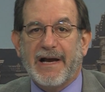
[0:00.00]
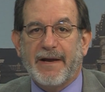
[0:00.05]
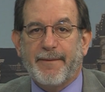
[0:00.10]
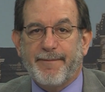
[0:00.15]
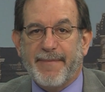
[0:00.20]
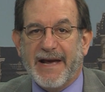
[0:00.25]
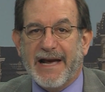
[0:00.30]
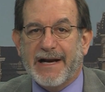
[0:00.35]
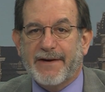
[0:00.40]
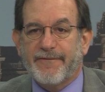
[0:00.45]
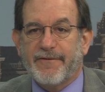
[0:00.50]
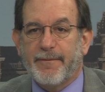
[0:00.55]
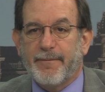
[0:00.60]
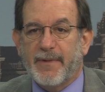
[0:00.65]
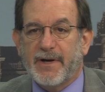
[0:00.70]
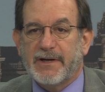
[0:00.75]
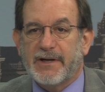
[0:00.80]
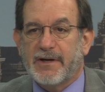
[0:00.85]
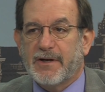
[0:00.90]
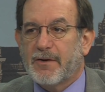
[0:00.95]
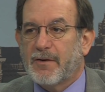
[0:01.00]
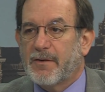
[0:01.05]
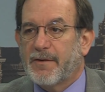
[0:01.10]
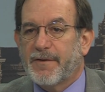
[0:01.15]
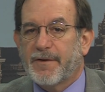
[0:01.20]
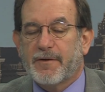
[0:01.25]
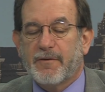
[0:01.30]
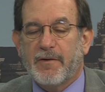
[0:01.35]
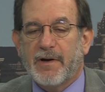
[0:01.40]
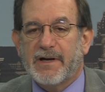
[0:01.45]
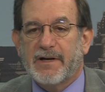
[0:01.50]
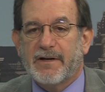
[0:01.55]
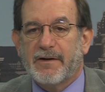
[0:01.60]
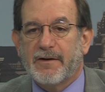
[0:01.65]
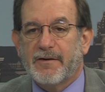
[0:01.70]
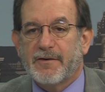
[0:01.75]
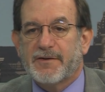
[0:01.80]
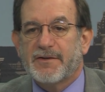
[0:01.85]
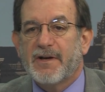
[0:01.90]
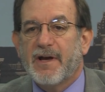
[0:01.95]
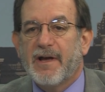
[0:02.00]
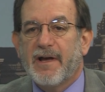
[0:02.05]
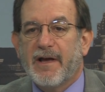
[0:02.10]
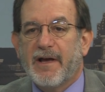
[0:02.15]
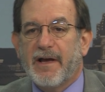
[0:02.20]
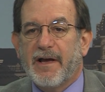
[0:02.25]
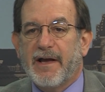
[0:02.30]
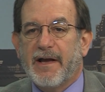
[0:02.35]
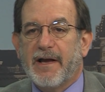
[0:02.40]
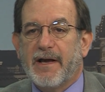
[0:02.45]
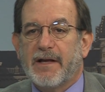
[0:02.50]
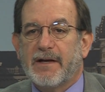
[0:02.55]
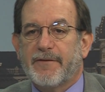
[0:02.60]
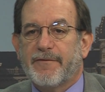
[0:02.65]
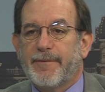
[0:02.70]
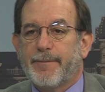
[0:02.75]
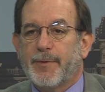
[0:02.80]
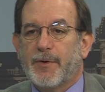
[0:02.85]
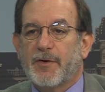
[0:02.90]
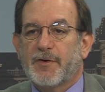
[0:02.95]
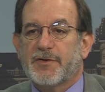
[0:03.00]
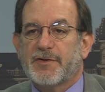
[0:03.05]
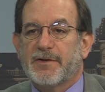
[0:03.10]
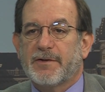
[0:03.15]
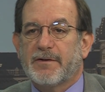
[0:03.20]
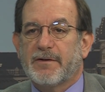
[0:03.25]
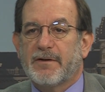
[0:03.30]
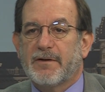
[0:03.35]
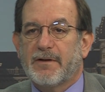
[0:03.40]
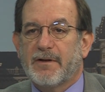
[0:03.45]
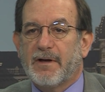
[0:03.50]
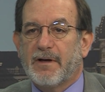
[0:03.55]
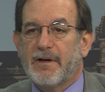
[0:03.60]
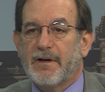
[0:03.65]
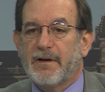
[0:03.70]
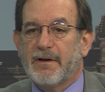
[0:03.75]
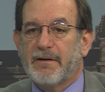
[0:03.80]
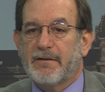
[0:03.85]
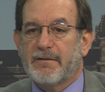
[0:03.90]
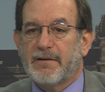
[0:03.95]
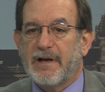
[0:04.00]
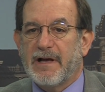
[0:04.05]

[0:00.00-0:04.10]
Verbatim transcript: it back for money to go to the creditors. And if a person uh,